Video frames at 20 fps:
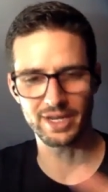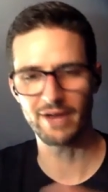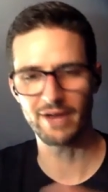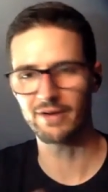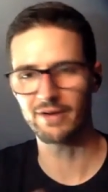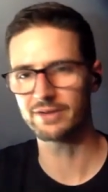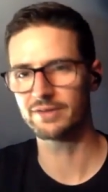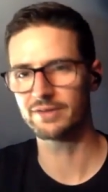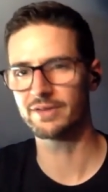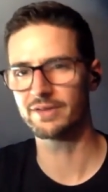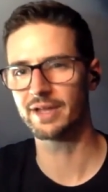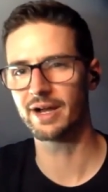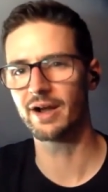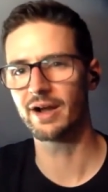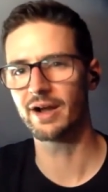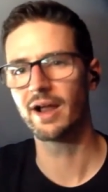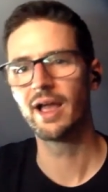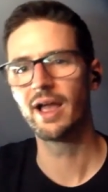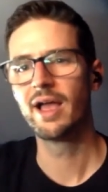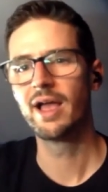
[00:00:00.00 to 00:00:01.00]
character
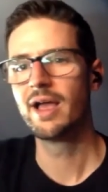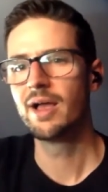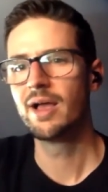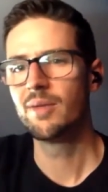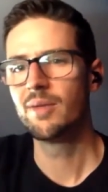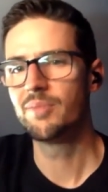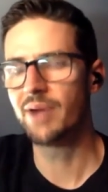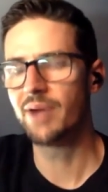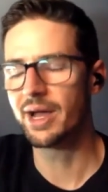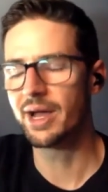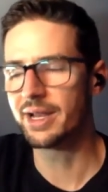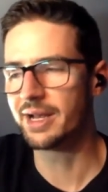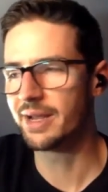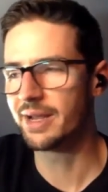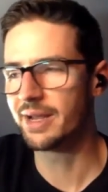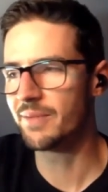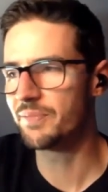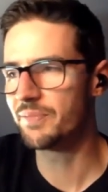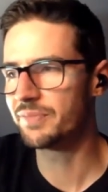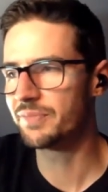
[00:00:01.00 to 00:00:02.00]
there, but
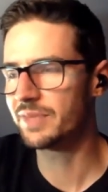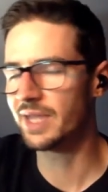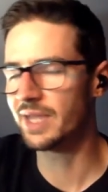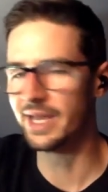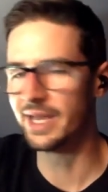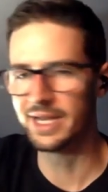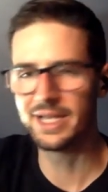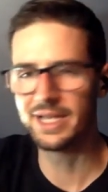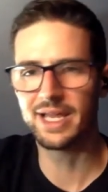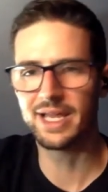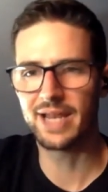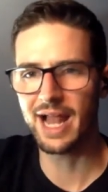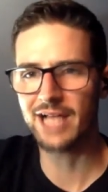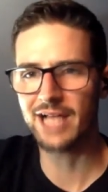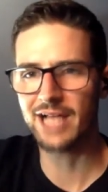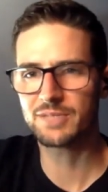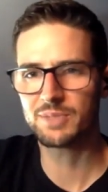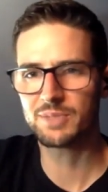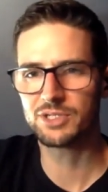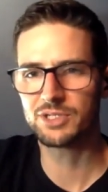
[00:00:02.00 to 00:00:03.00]
it
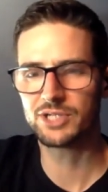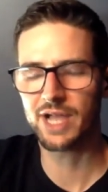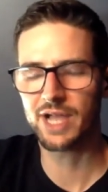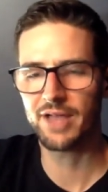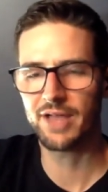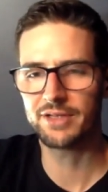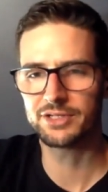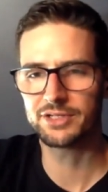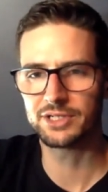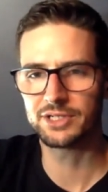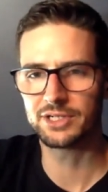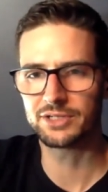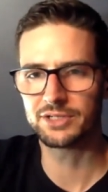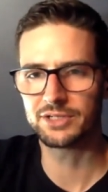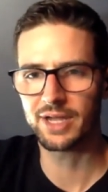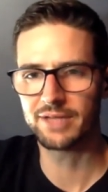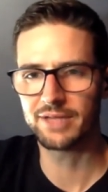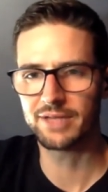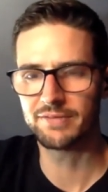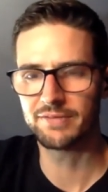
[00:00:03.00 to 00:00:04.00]
has been challenging to
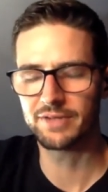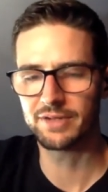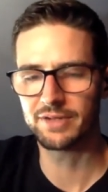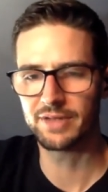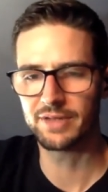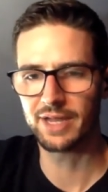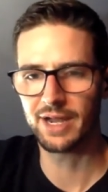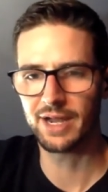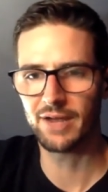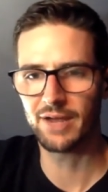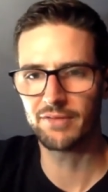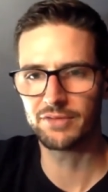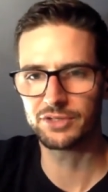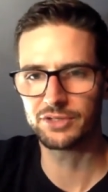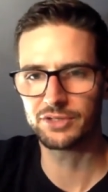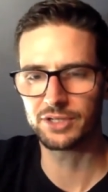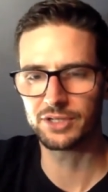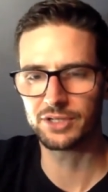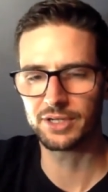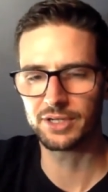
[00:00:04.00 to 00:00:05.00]
try and figure that out for
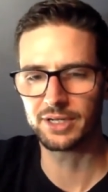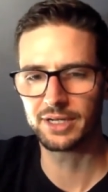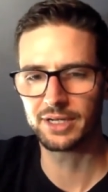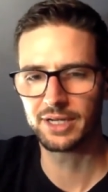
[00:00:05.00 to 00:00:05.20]
sure.